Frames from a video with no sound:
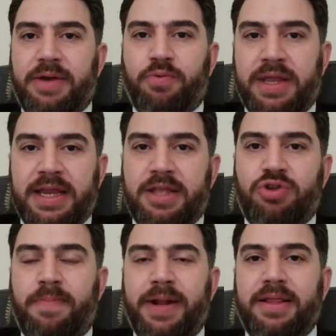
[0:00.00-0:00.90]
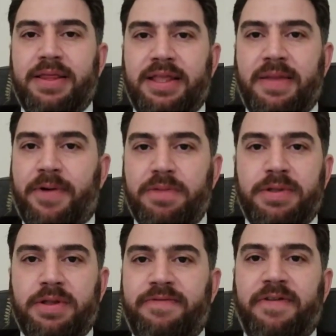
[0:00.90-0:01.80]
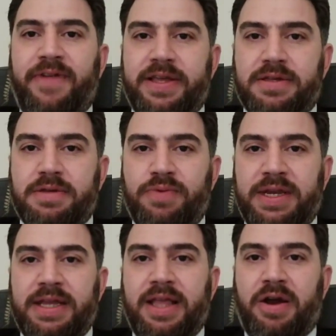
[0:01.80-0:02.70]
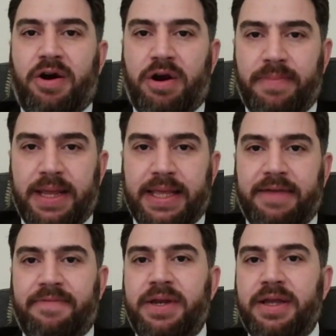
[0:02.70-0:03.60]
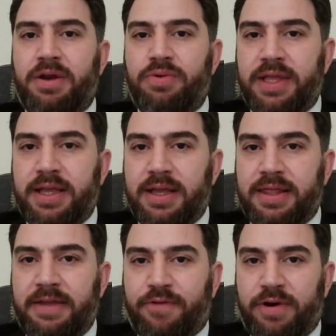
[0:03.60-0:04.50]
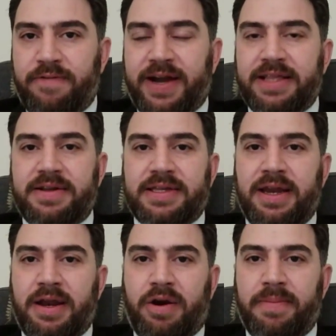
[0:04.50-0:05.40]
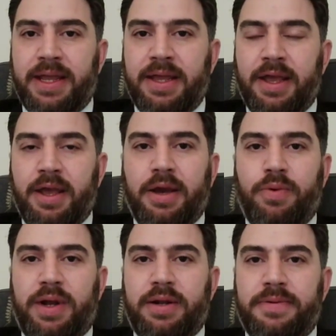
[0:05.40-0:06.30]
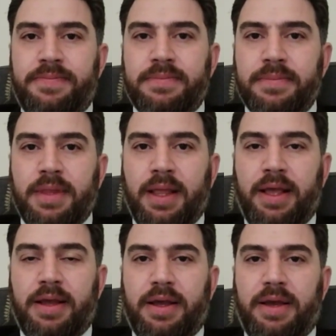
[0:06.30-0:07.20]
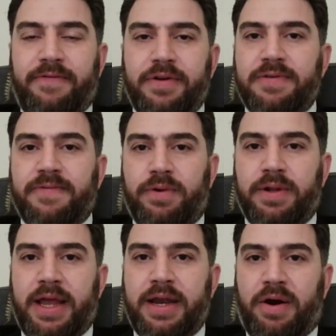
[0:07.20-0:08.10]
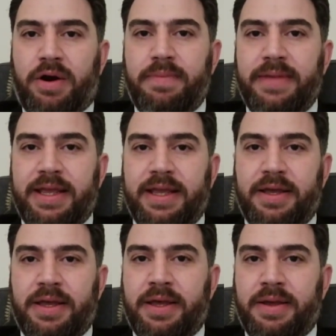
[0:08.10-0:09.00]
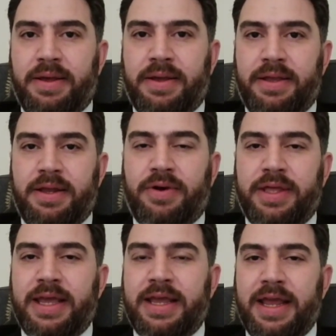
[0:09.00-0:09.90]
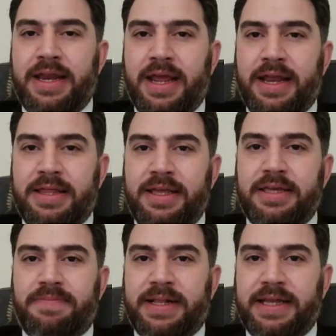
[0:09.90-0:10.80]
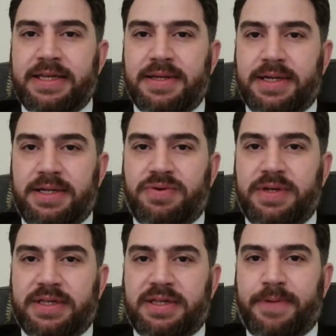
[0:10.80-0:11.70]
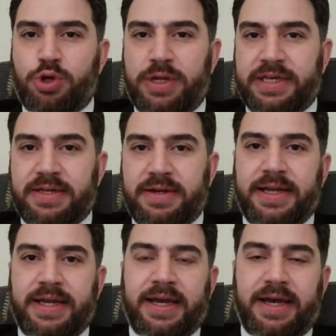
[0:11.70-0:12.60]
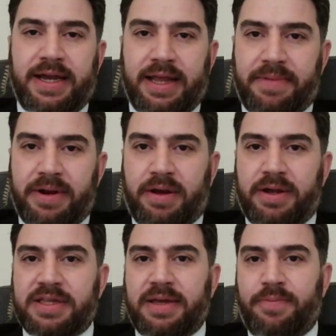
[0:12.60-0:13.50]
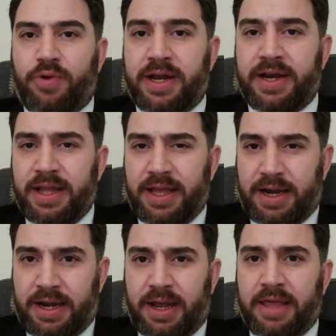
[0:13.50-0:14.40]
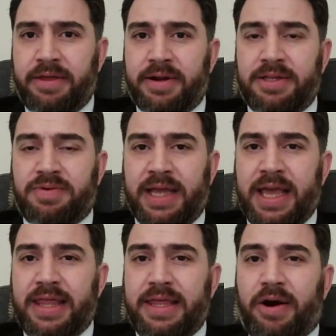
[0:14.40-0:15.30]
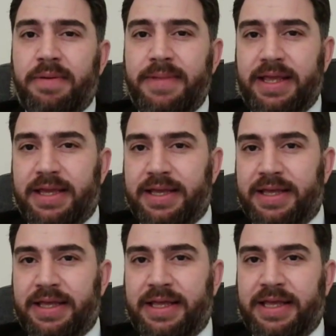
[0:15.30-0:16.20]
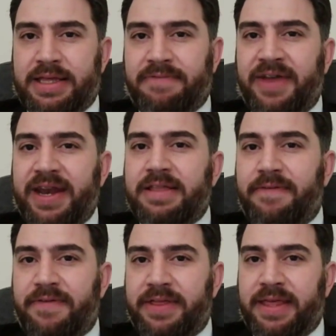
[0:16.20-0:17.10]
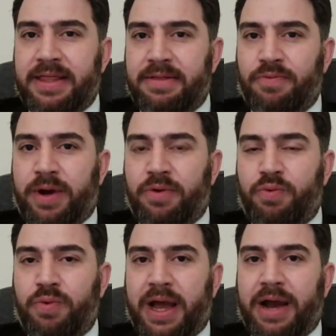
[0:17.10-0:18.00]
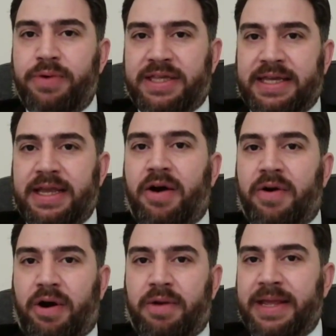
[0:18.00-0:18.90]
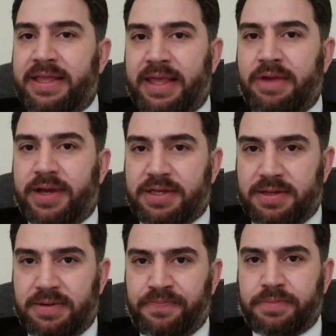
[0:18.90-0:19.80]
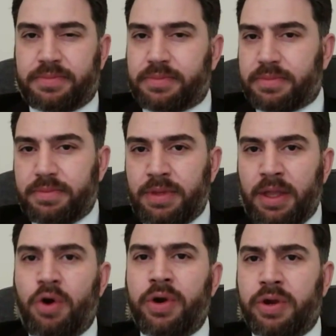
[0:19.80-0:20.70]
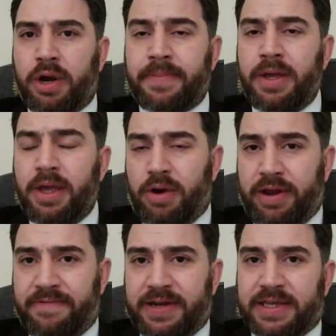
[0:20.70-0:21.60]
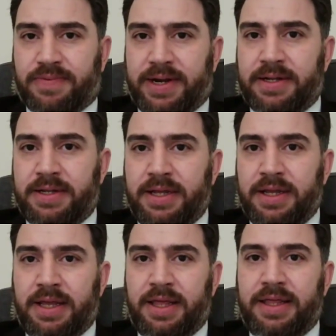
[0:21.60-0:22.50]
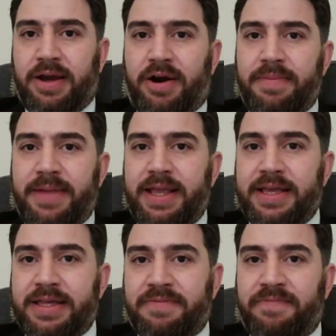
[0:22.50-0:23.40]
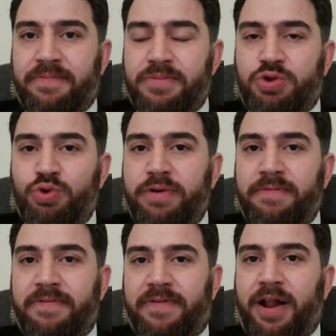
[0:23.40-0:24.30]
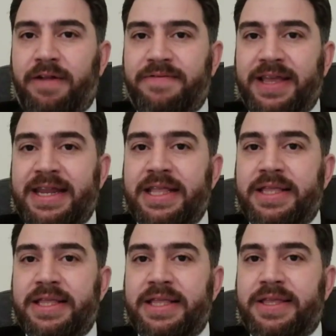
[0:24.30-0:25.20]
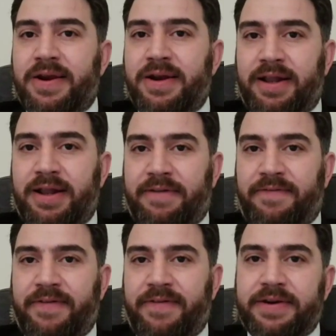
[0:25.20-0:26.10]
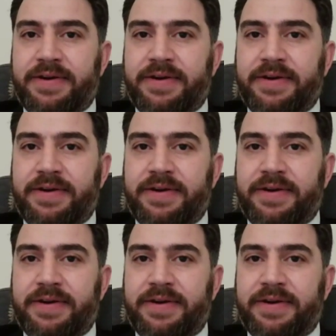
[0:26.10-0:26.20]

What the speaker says: we need to build the Department of Defense. We need an army. They've been including the foreign fighters in an army. Well, first of all, an army, in these Middle Eastern countries, especially Syria, Lebanon, somewhat, and other countries, the army is very different than how we see our army in the U.S. or Europe or even Israel. The army is too involved in internal affairs,